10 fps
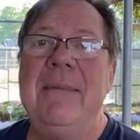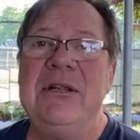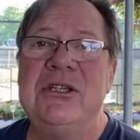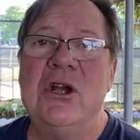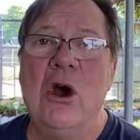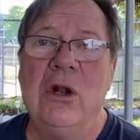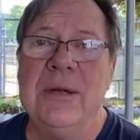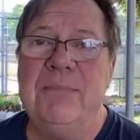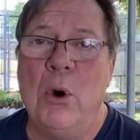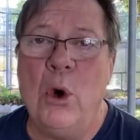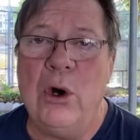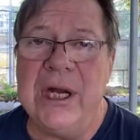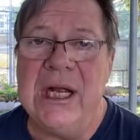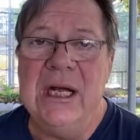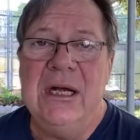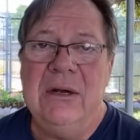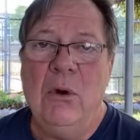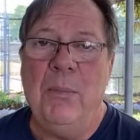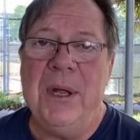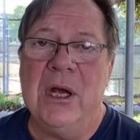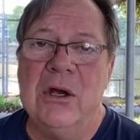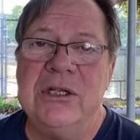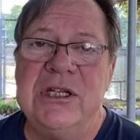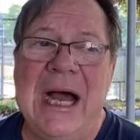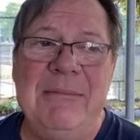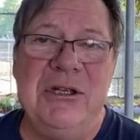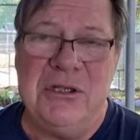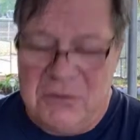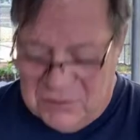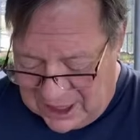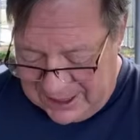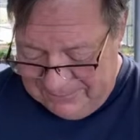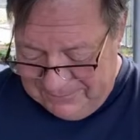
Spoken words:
it's totally boring will be a good time to do that.